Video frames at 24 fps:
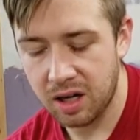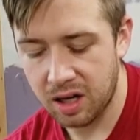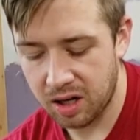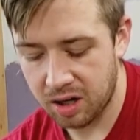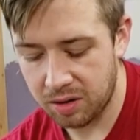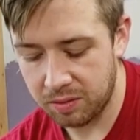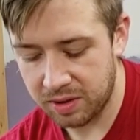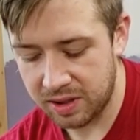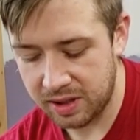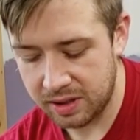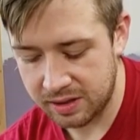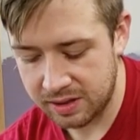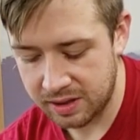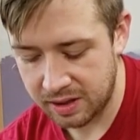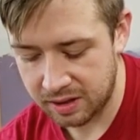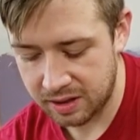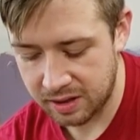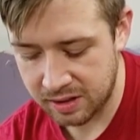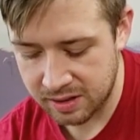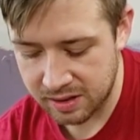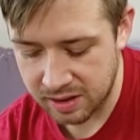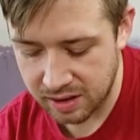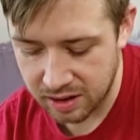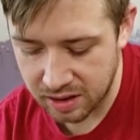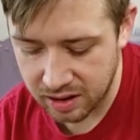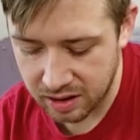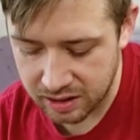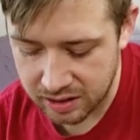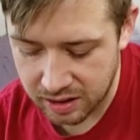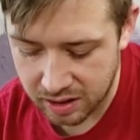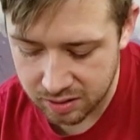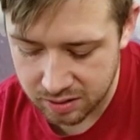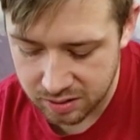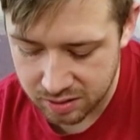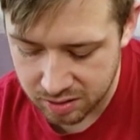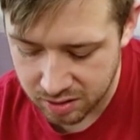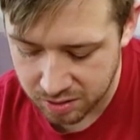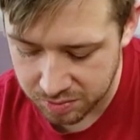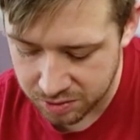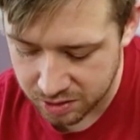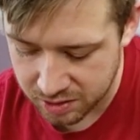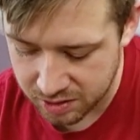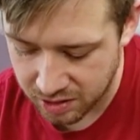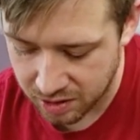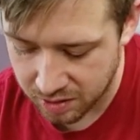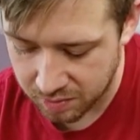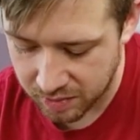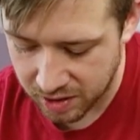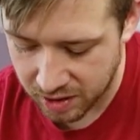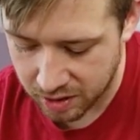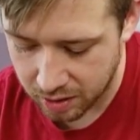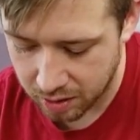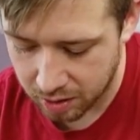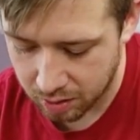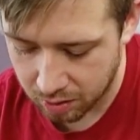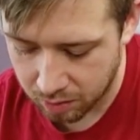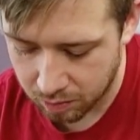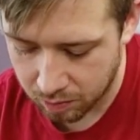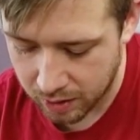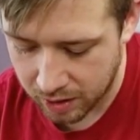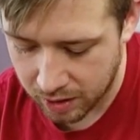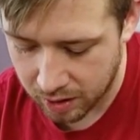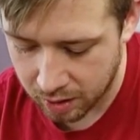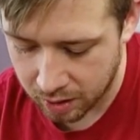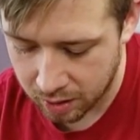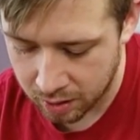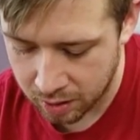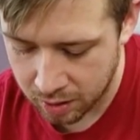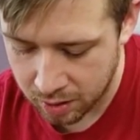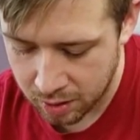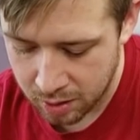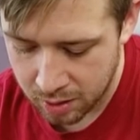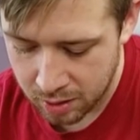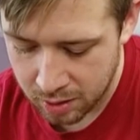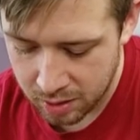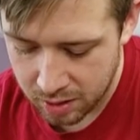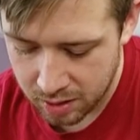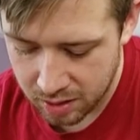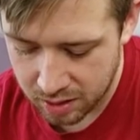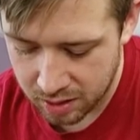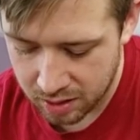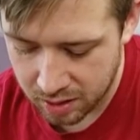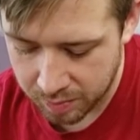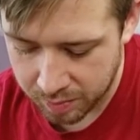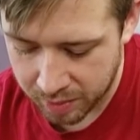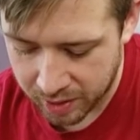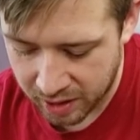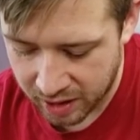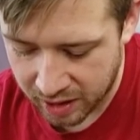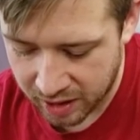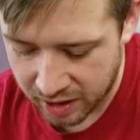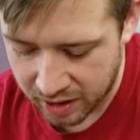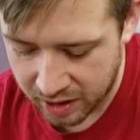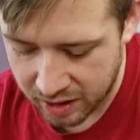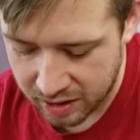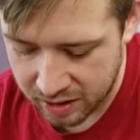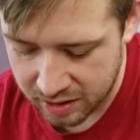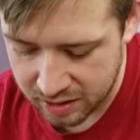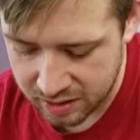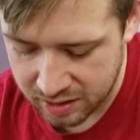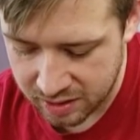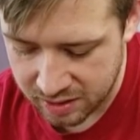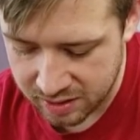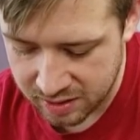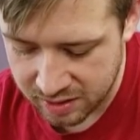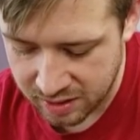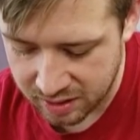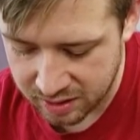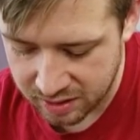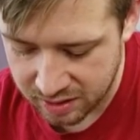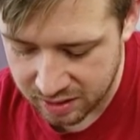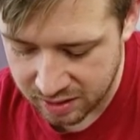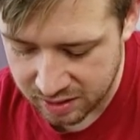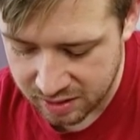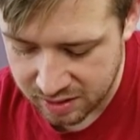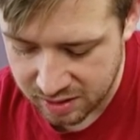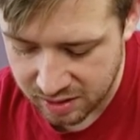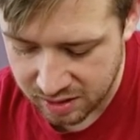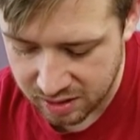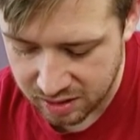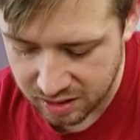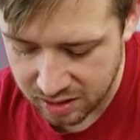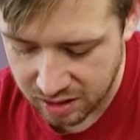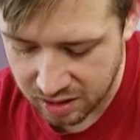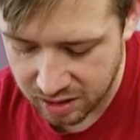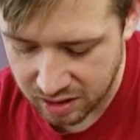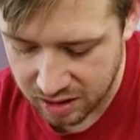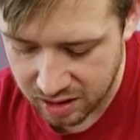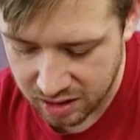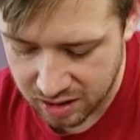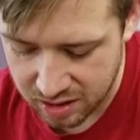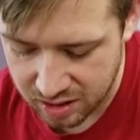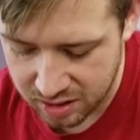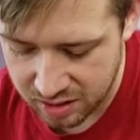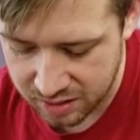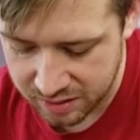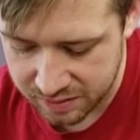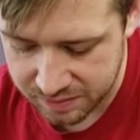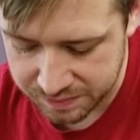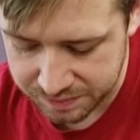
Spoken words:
when I set the seedling down, so I'm just gonna make a little well in the pot to set the seedling in.